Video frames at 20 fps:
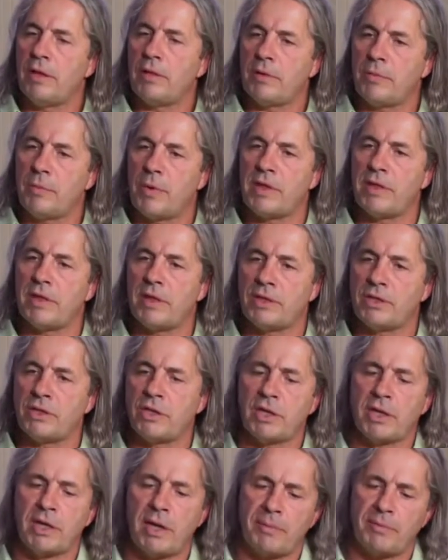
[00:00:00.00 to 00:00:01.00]
The way they
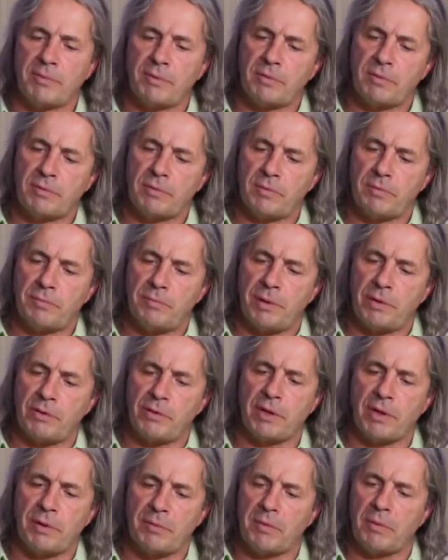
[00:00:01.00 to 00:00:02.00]
should have kept
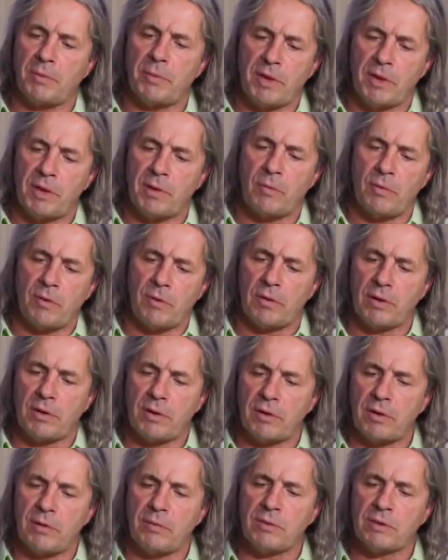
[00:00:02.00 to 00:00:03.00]
building him the way they were.
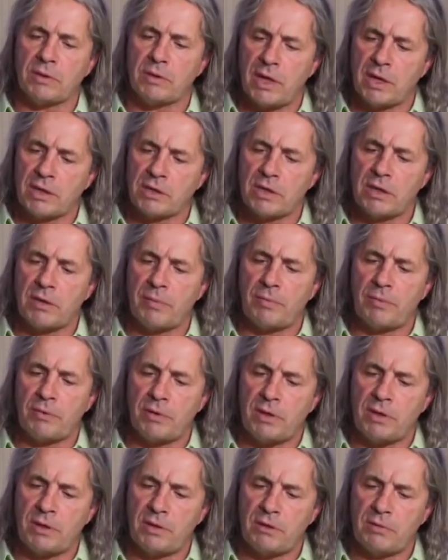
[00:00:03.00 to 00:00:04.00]
He, he was actually a
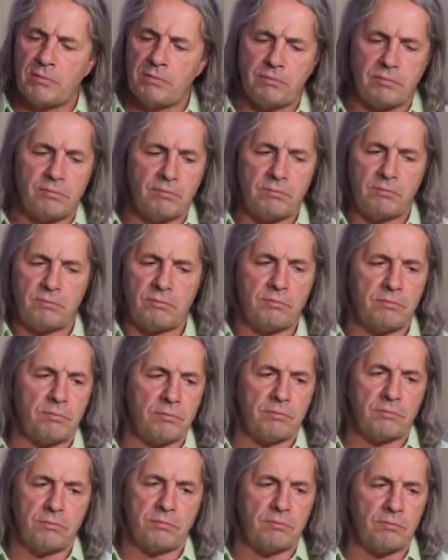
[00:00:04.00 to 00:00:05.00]
pretty
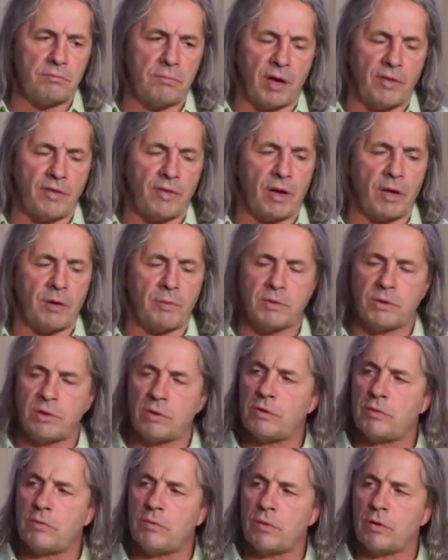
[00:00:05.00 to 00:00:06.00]
I thought he was a
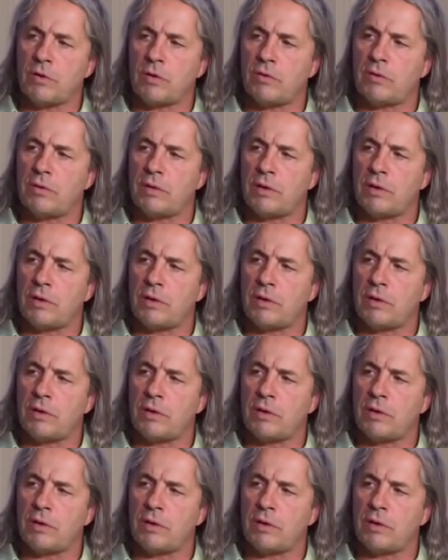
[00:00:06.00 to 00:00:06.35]
good worker.